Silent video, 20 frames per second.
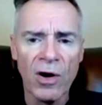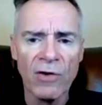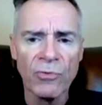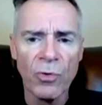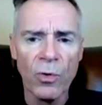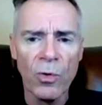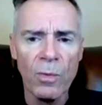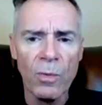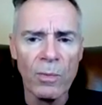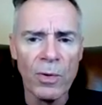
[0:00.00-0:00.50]
of
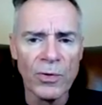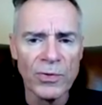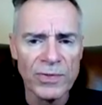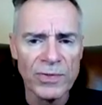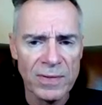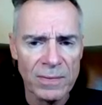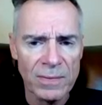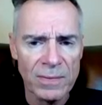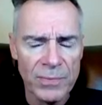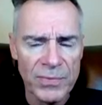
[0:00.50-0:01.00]

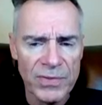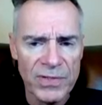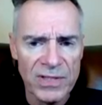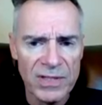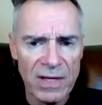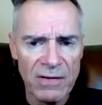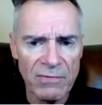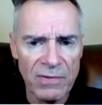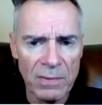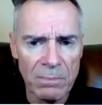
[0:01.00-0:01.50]
almost
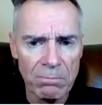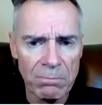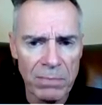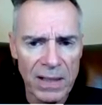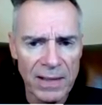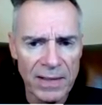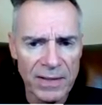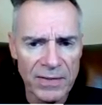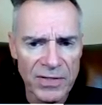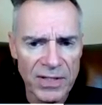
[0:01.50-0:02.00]
seven
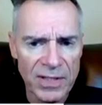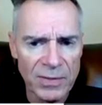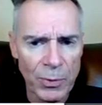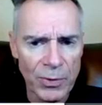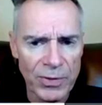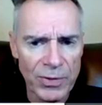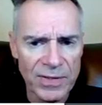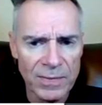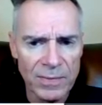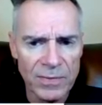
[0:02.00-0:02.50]
billion dollars, six
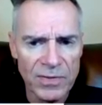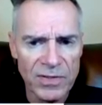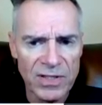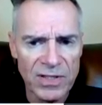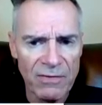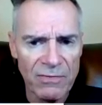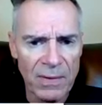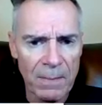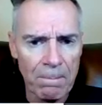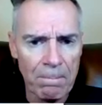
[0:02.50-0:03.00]
point
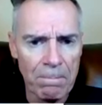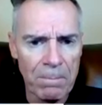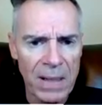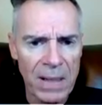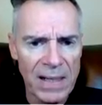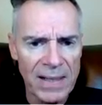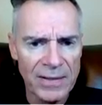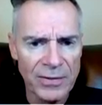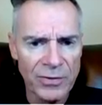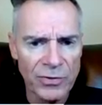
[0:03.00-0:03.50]
seven
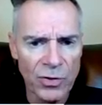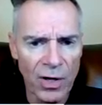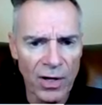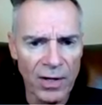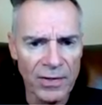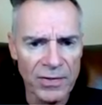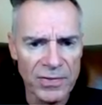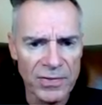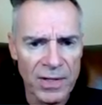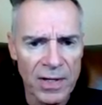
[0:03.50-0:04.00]
billion
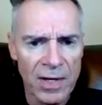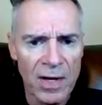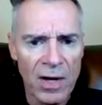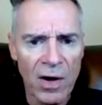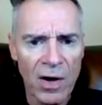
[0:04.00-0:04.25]
dollars.